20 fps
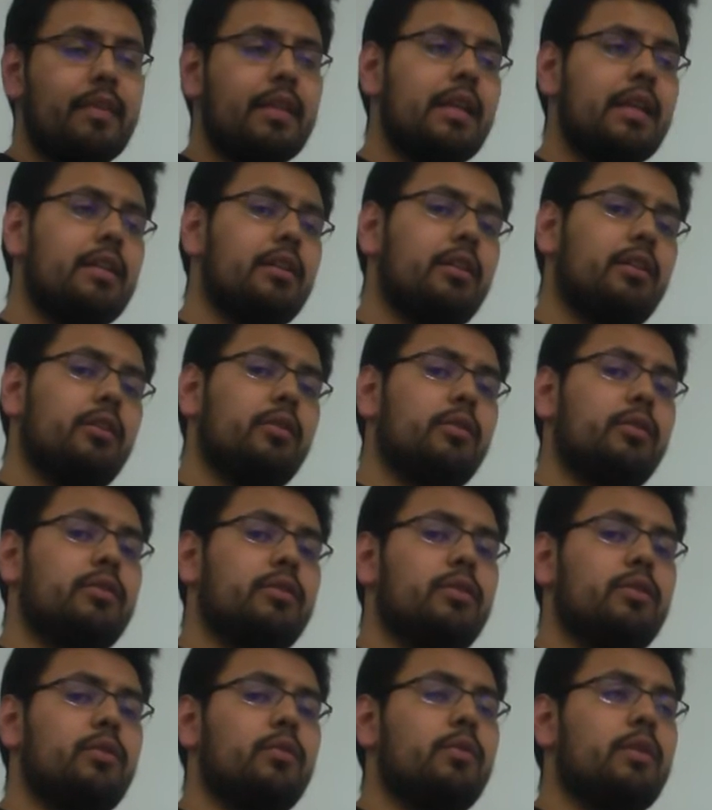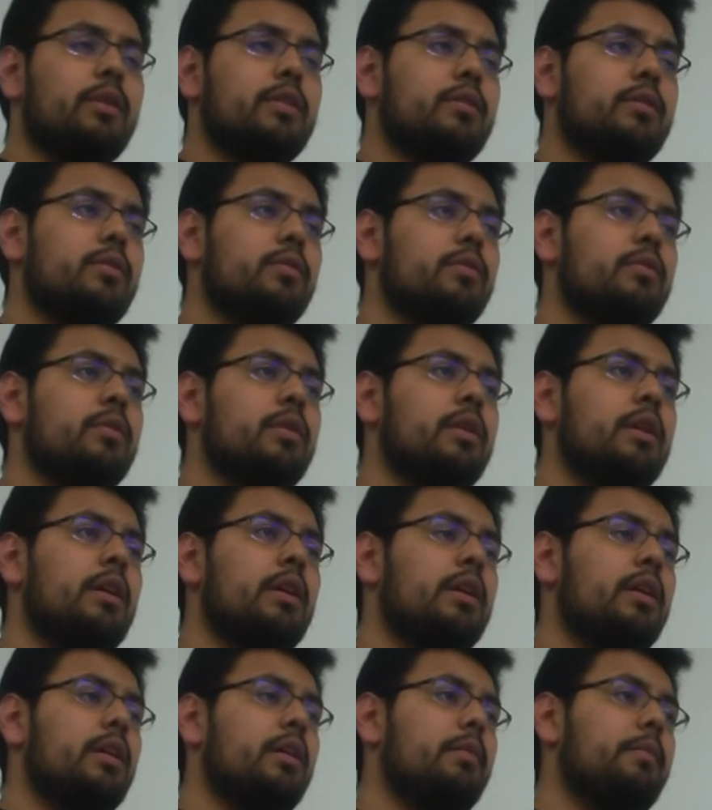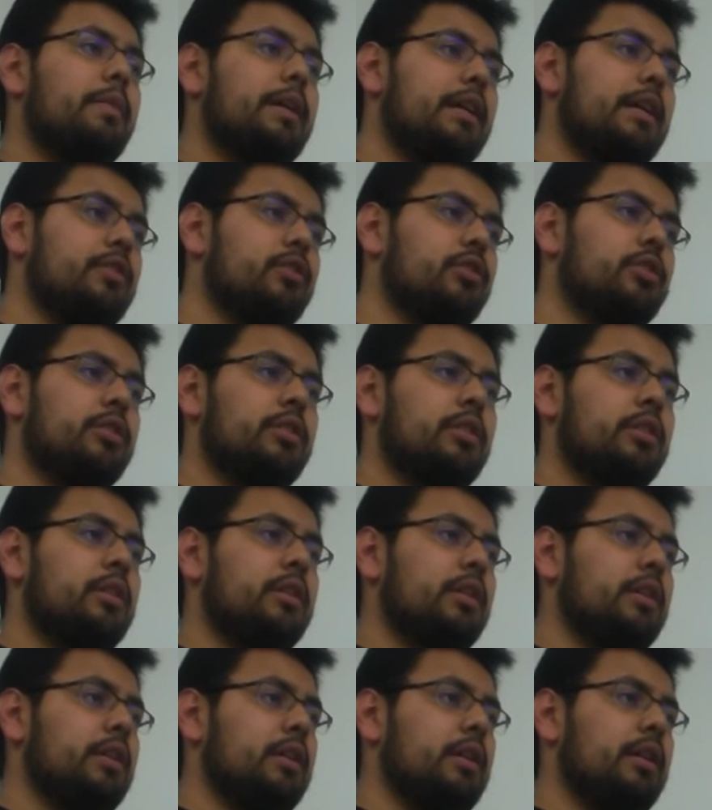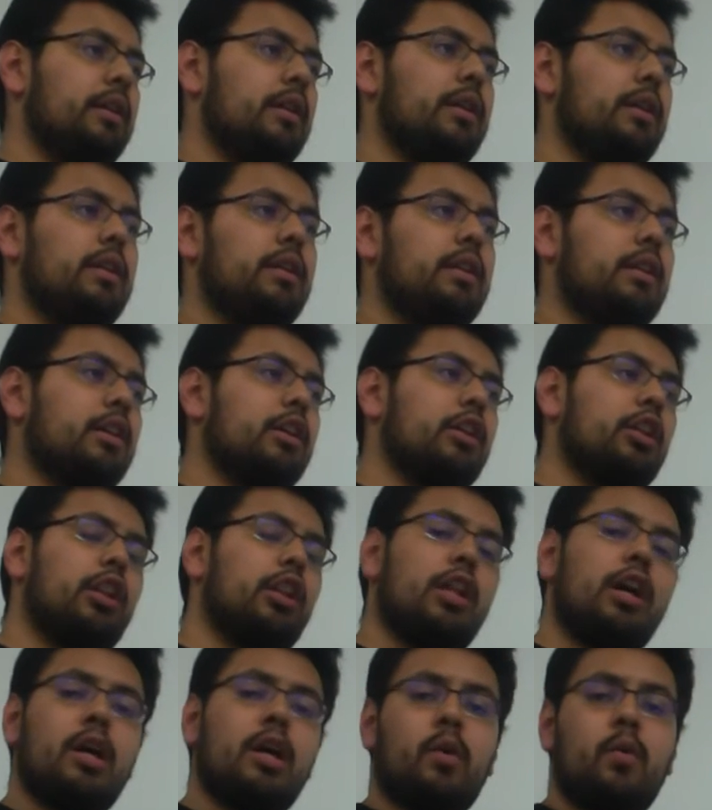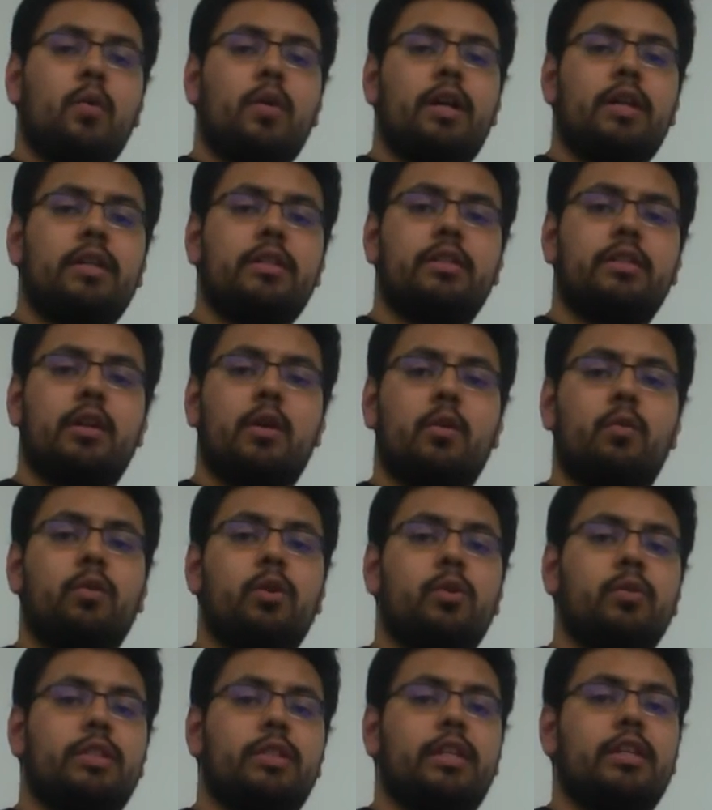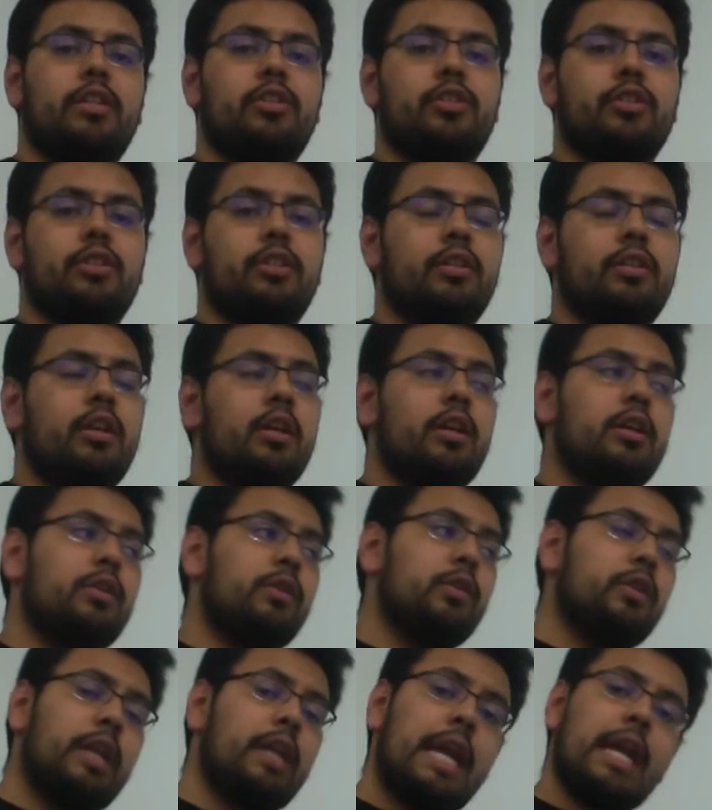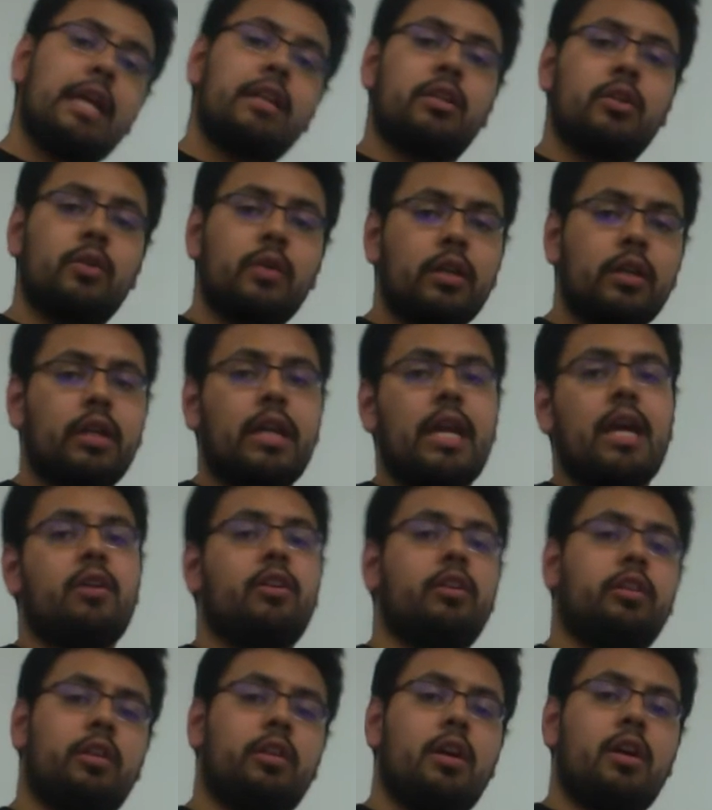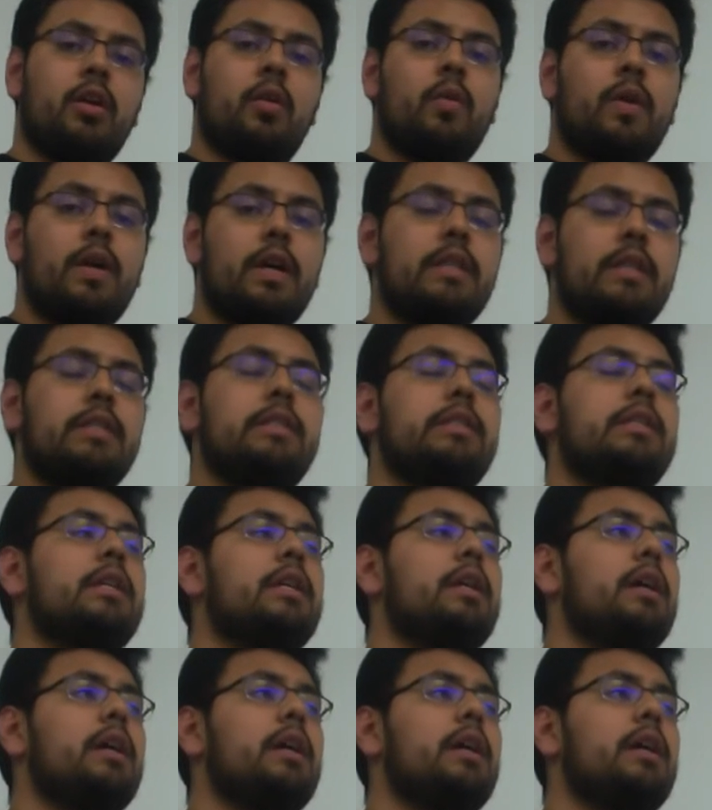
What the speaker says: and you're going to want to imagine a clockwise rotation. You can do it counterclockwise.